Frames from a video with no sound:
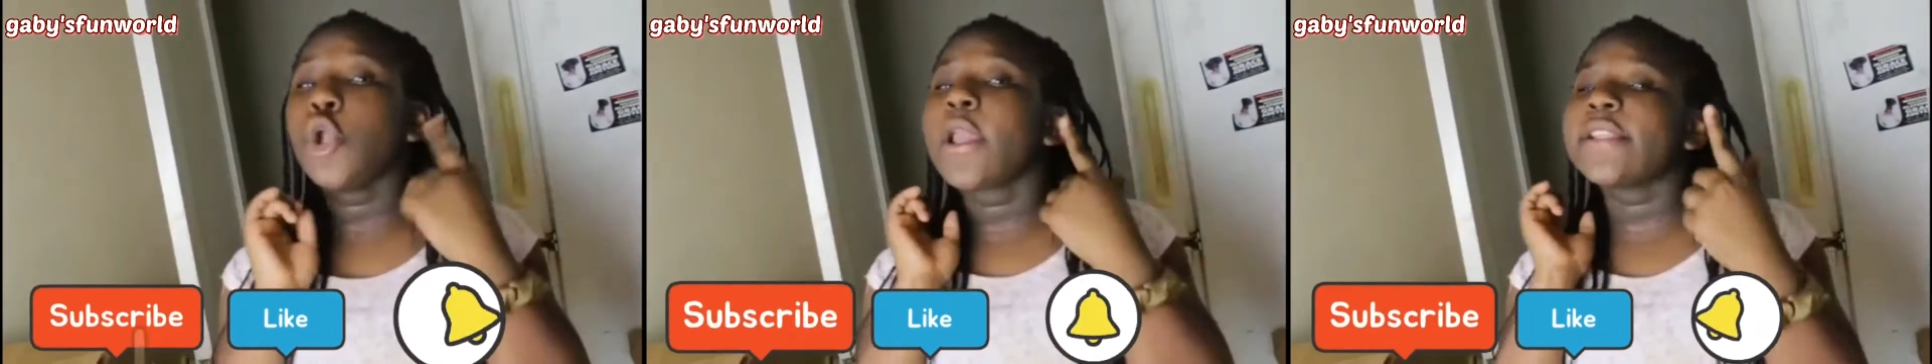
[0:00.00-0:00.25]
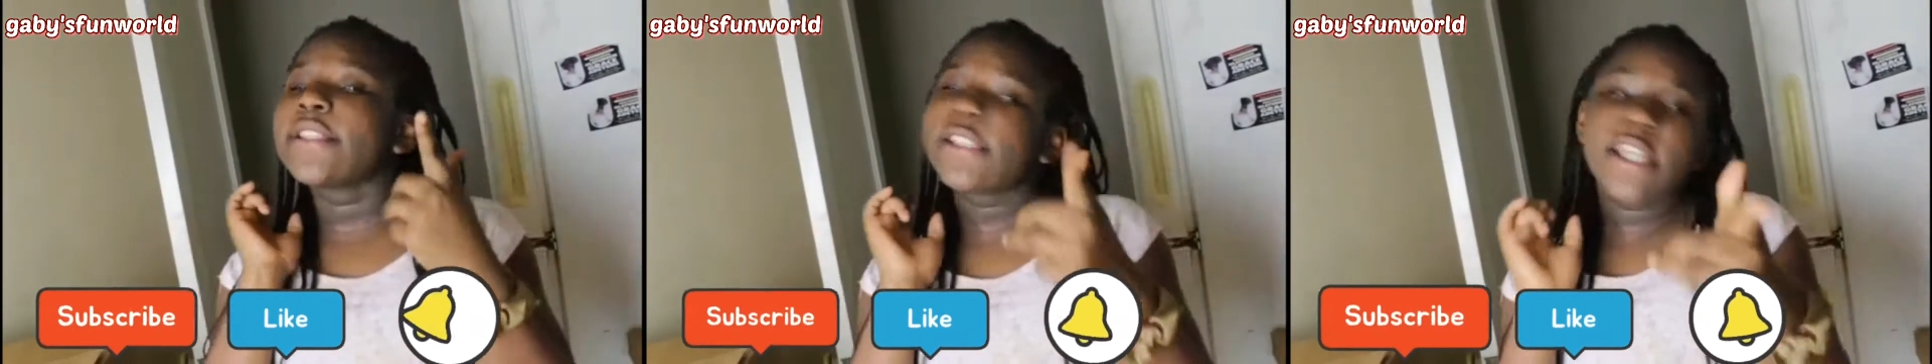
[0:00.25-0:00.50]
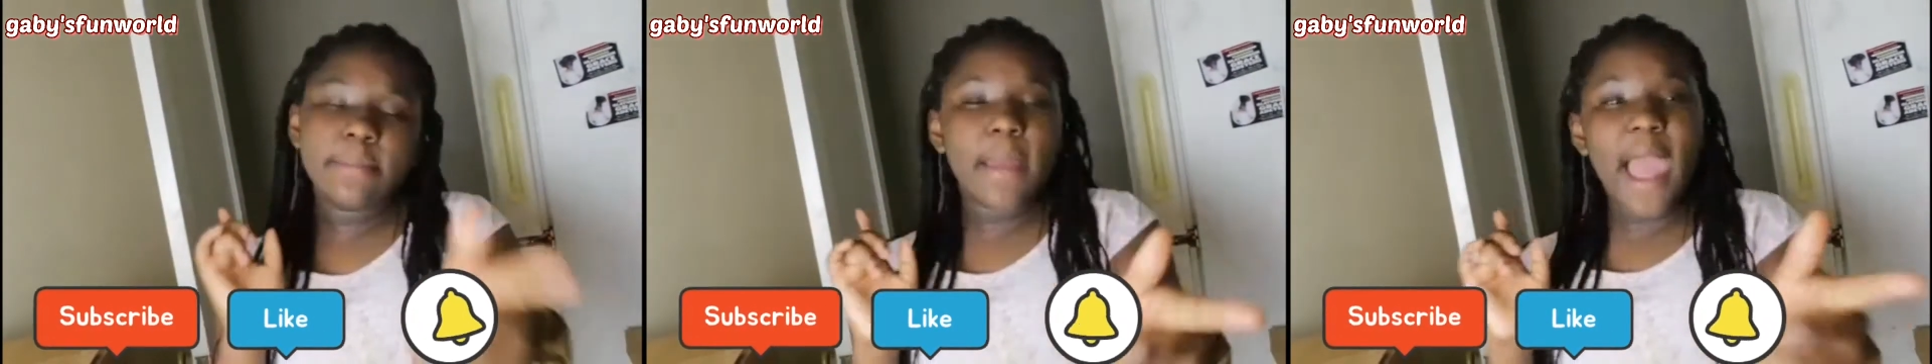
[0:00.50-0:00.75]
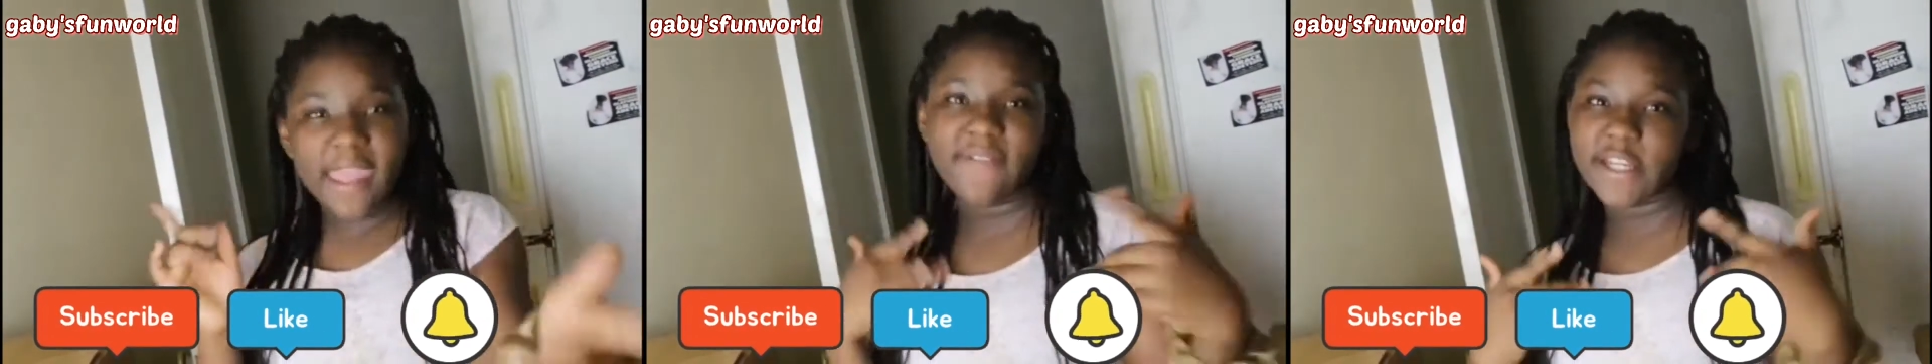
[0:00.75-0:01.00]
so you can see
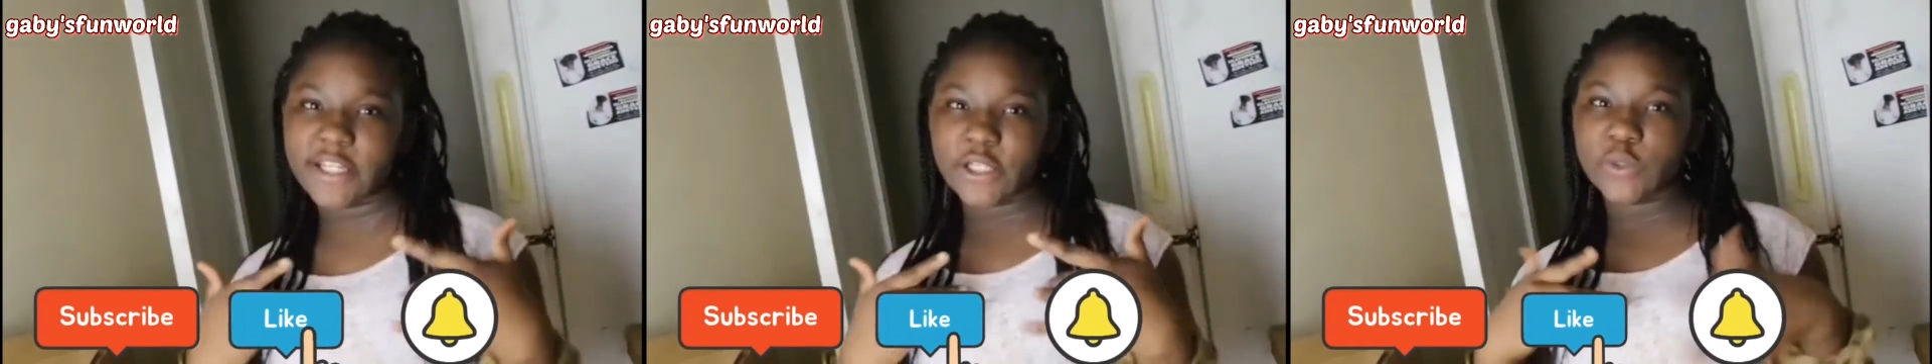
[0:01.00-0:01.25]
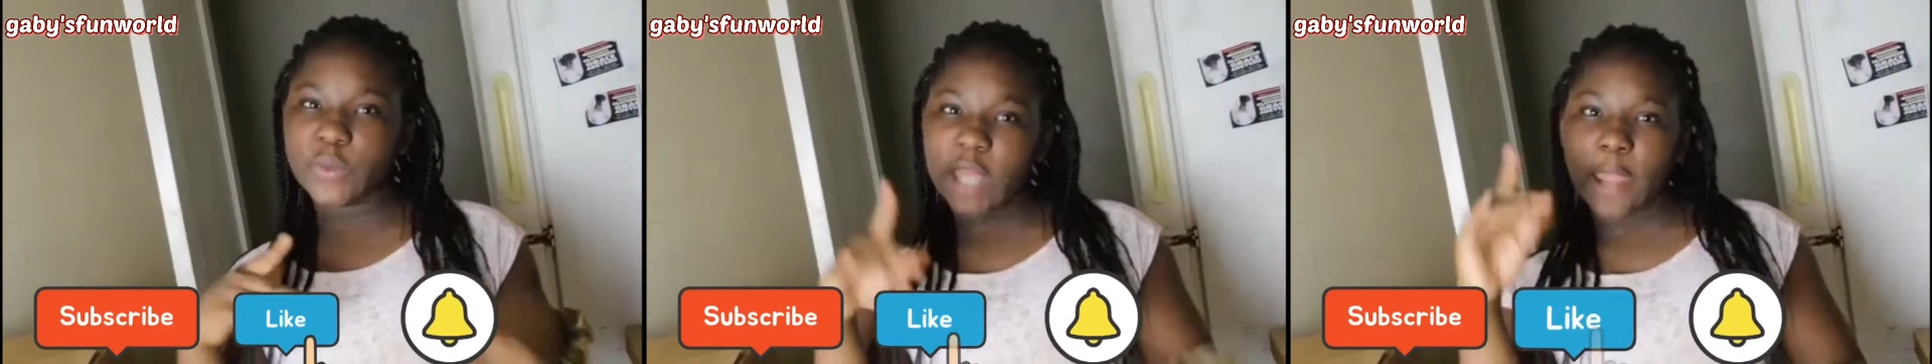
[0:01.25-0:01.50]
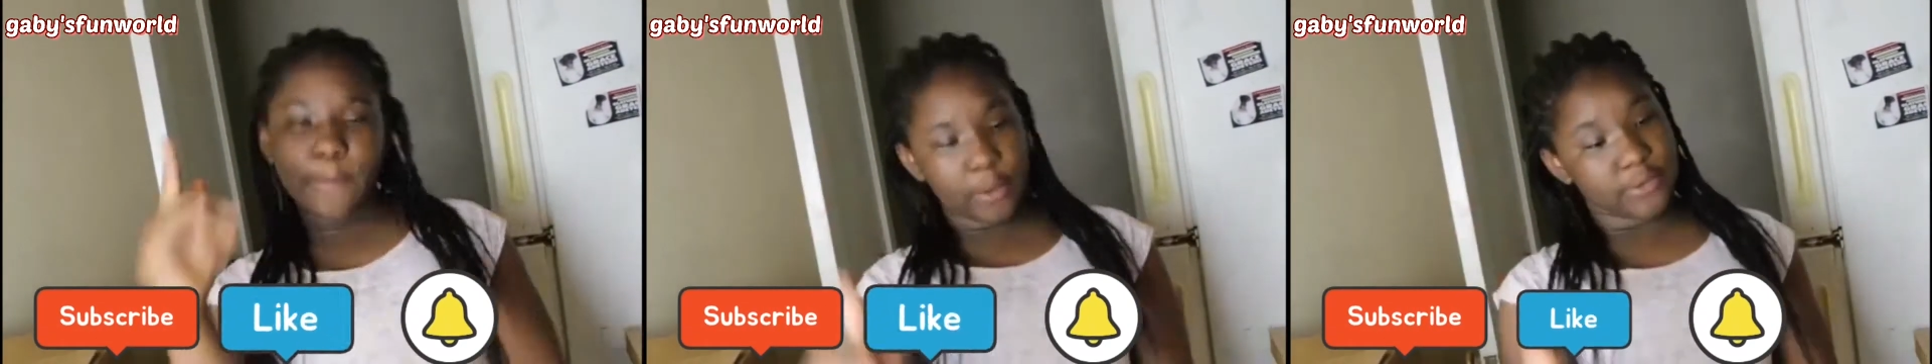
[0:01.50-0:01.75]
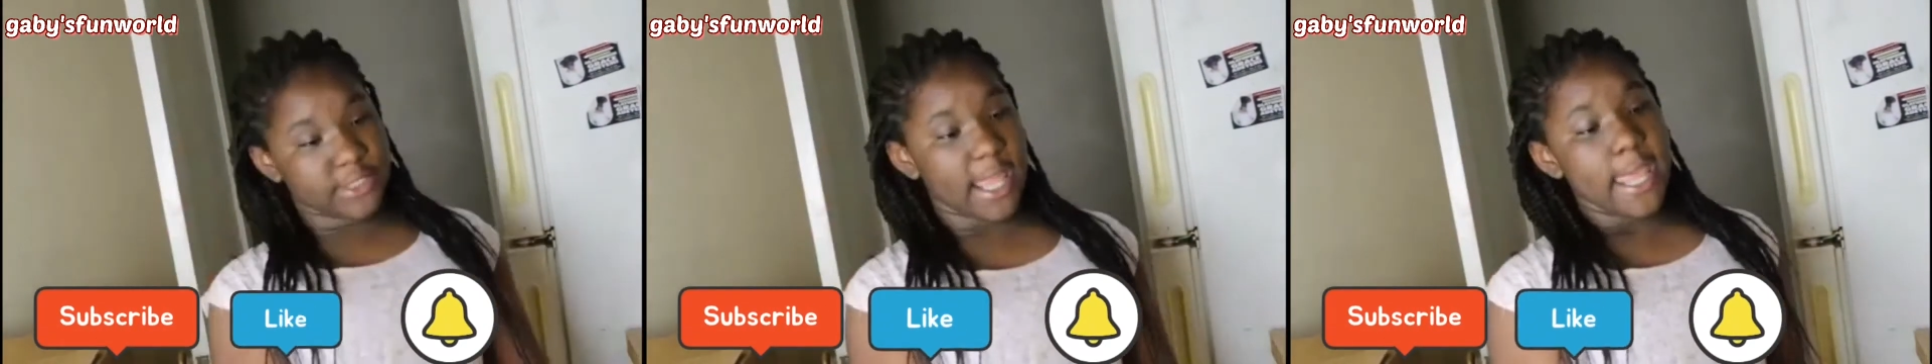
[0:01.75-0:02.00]
my videos when I
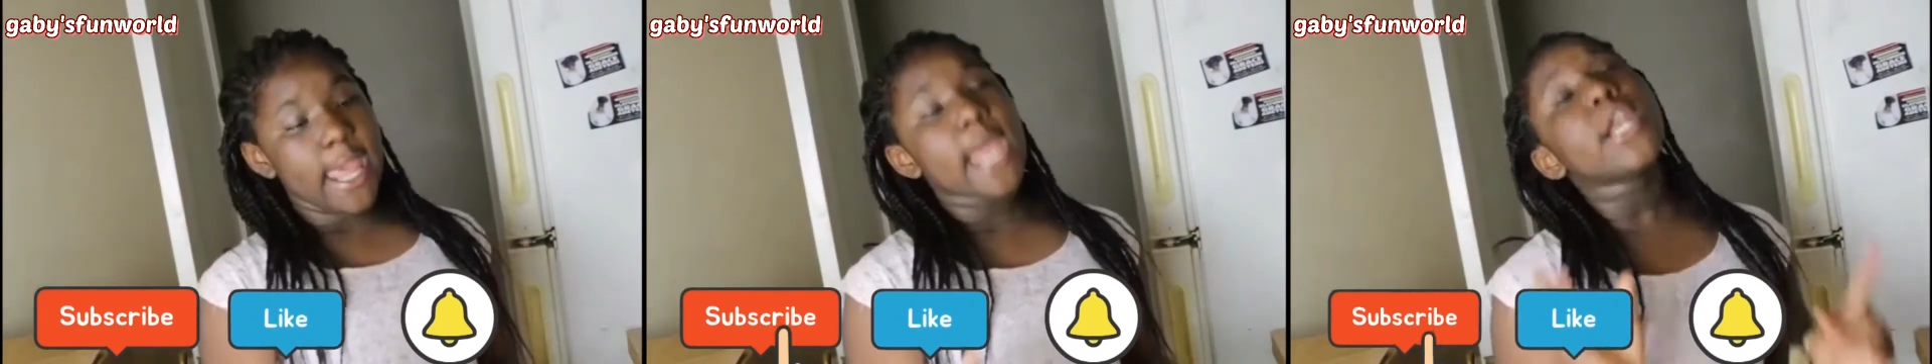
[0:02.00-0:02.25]
post it.